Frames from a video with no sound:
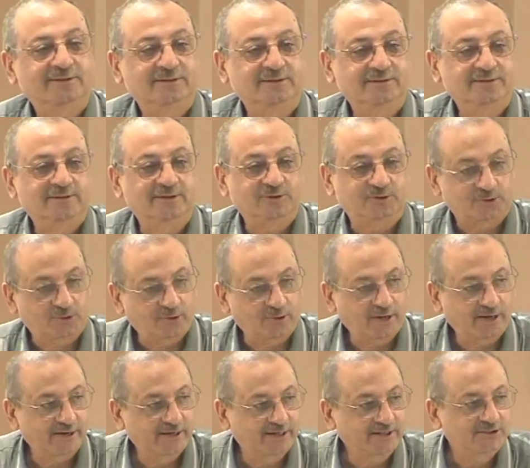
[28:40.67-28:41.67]
The
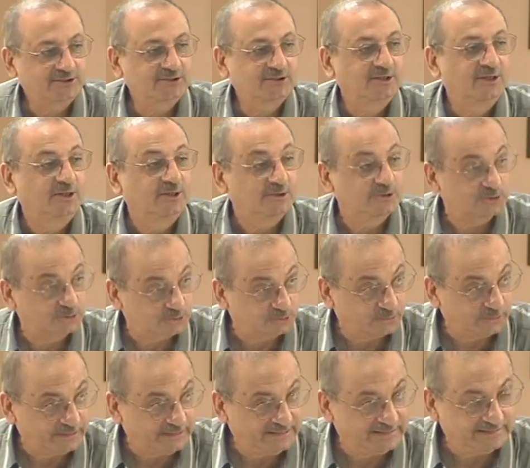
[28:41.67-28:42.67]
sugar is
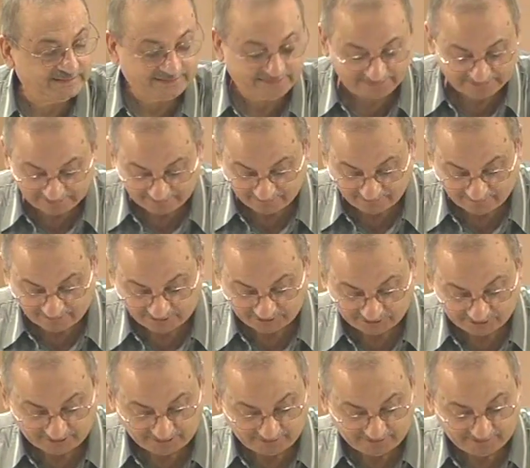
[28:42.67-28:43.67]
sweet.
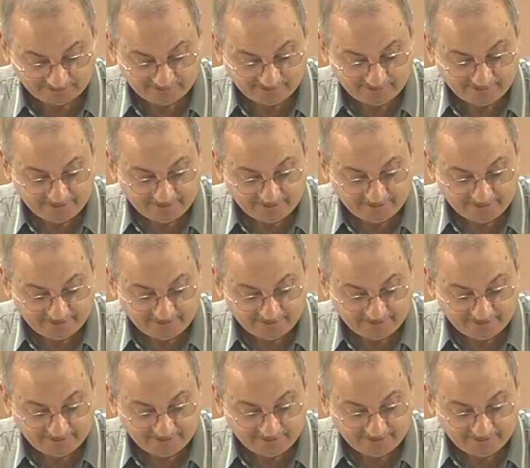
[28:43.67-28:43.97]
MashaAllah.